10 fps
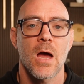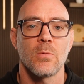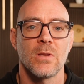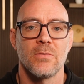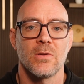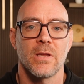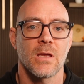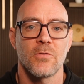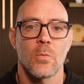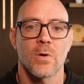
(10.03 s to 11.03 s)
I will leave a
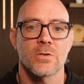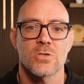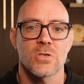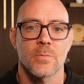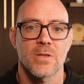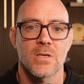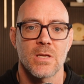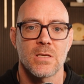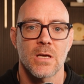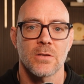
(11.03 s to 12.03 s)
link if you want to just jump to the
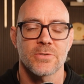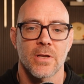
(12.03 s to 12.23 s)
details.